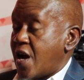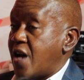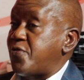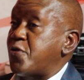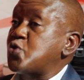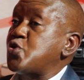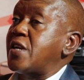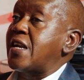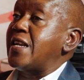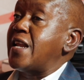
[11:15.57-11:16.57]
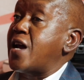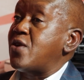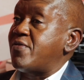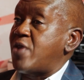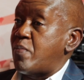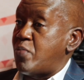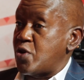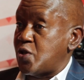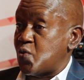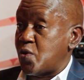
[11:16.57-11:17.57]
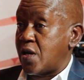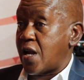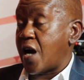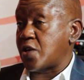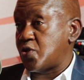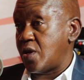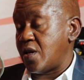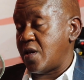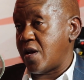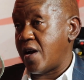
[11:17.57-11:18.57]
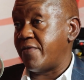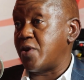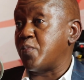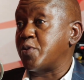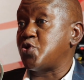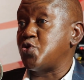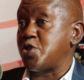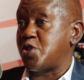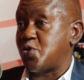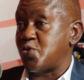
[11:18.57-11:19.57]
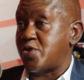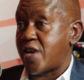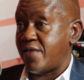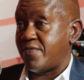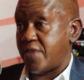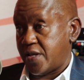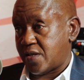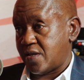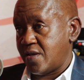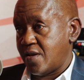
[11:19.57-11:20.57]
Unfortunately, none of our boys will actually have an opportunity to drive this,